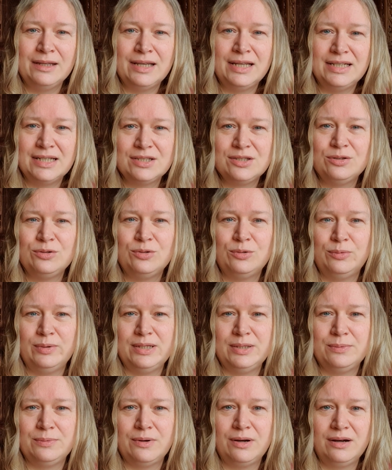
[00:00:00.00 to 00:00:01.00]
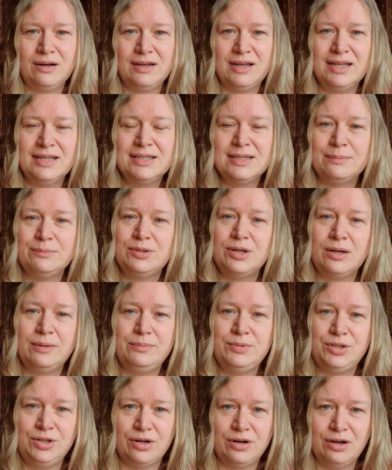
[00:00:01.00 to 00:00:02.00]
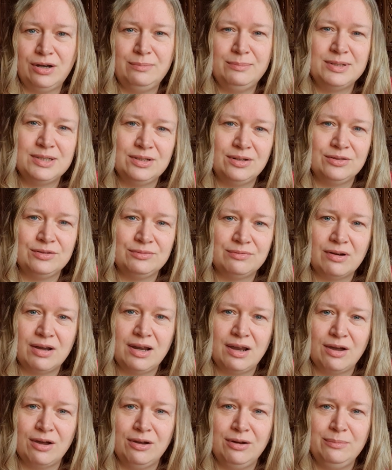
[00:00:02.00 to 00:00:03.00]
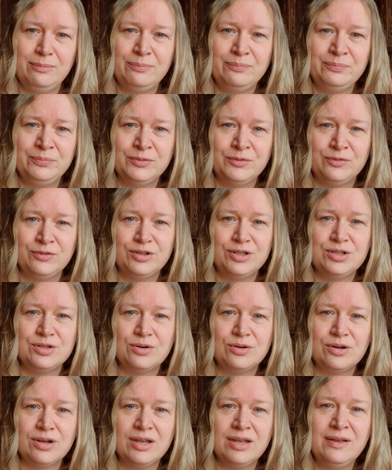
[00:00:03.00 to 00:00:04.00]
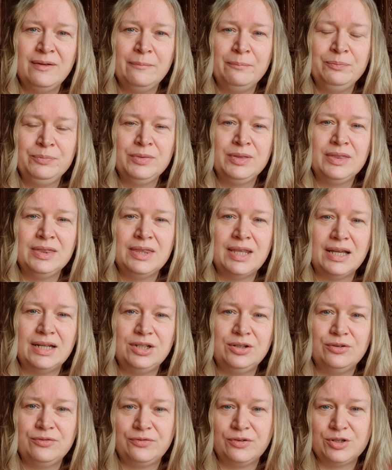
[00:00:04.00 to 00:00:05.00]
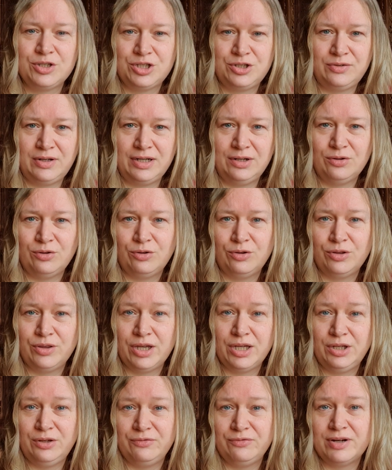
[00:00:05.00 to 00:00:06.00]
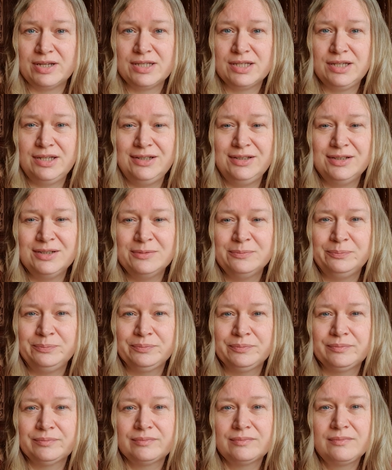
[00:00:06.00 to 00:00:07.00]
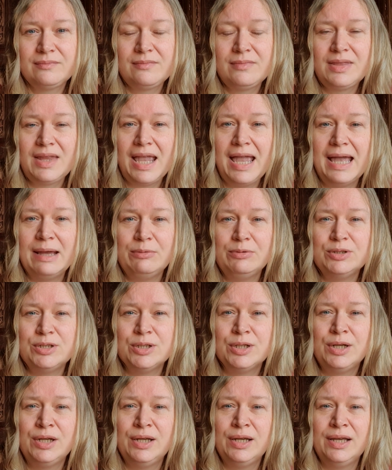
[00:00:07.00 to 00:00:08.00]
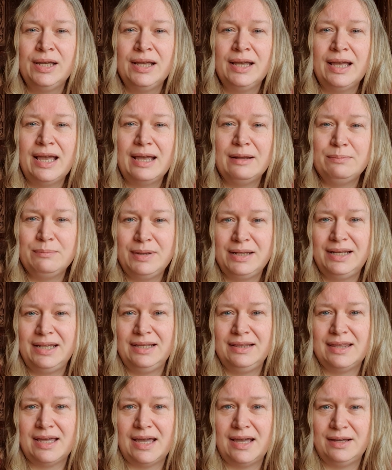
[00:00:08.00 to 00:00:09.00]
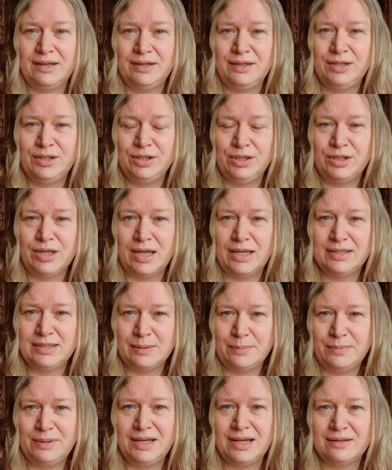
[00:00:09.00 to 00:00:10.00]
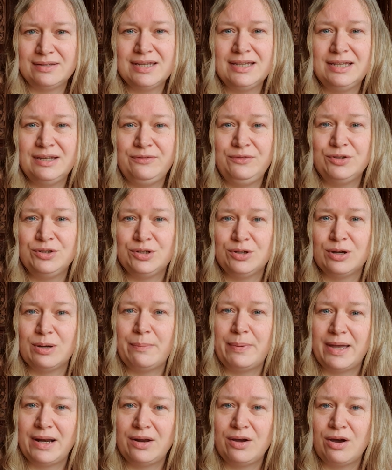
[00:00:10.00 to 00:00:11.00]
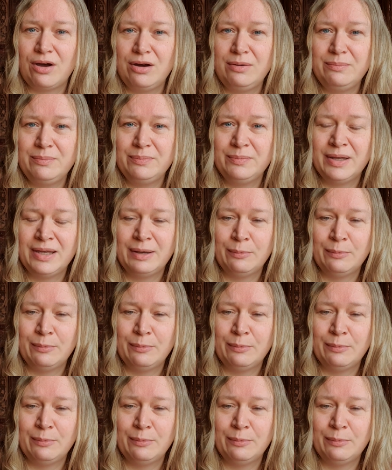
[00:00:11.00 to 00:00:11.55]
it doesn't always work. Sometimes your home is not the right home for a dog that you're fostering or that you've rescued. And admitting that somebody else can give your dog a better home